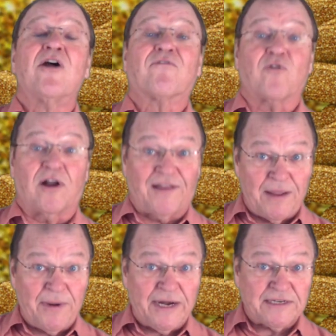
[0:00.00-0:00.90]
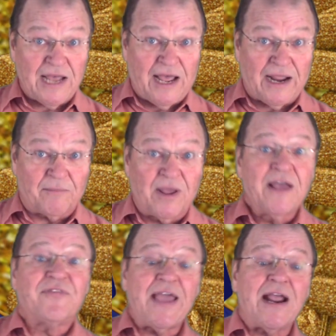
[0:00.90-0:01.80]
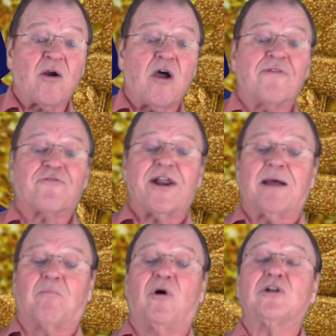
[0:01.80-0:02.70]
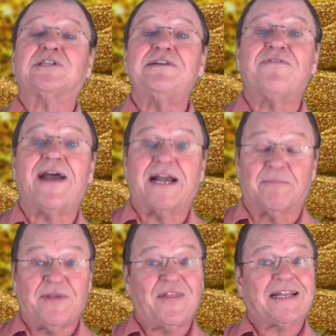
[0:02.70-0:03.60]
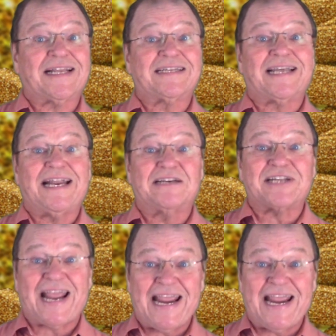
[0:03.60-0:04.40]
For a limited time, they are offering a multivitamin that contains